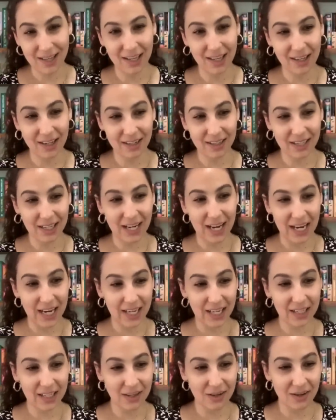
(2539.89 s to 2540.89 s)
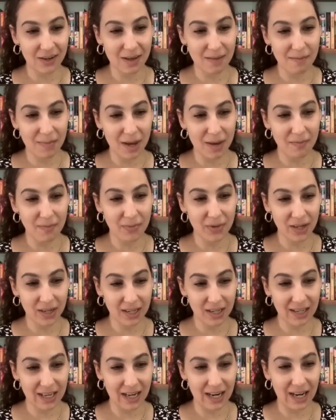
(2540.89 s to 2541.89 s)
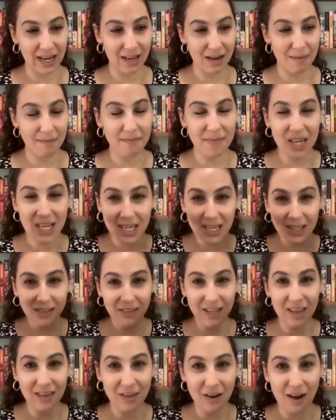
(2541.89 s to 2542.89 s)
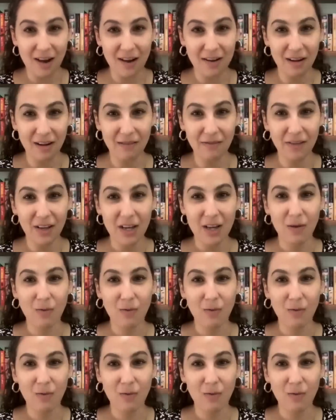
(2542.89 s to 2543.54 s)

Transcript: Like there's yes. an anecdote in my book that I immediately thought of,